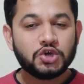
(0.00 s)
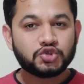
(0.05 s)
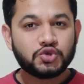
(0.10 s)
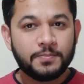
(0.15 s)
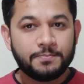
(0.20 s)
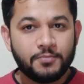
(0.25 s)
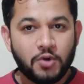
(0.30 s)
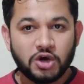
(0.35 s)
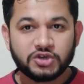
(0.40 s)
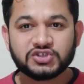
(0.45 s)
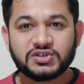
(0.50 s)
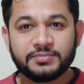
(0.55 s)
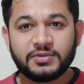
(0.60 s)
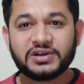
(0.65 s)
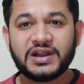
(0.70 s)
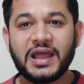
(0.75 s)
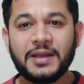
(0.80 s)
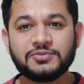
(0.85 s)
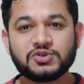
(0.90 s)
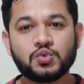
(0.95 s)
So most of
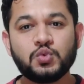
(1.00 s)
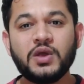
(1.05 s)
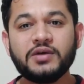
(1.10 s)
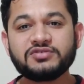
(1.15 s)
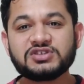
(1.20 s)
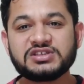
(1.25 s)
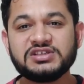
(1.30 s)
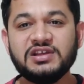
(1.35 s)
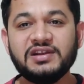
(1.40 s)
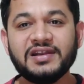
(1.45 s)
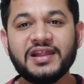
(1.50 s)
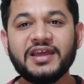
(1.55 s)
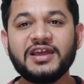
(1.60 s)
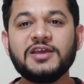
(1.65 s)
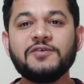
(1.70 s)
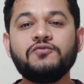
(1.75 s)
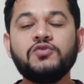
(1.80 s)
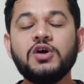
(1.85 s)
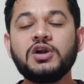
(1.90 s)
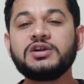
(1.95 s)
the times we have seen
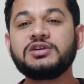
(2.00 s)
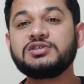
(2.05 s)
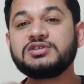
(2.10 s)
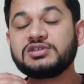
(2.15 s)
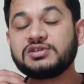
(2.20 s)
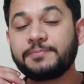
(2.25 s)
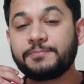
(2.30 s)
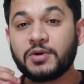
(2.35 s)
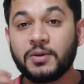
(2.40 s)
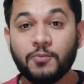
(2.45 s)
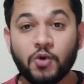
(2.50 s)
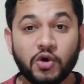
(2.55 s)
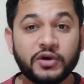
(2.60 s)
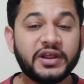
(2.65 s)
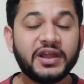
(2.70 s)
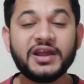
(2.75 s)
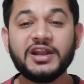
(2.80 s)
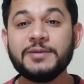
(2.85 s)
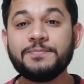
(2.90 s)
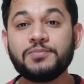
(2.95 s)
like if you are
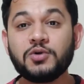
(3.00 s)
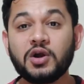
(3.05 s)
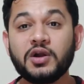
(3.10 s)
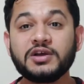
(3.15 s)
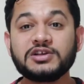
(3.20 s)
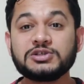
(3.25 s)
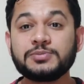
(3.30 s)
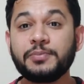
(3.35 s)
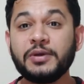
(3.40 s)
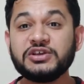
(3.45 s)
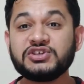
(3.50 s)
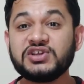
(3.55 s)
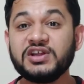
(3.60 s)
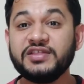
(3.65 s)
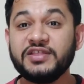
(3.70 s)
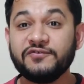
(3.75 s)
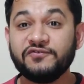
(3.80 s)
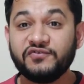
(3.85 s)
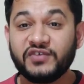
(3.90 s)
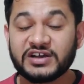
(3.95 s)
promoting any product,
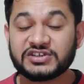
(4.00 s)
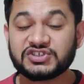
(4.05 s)
especially in the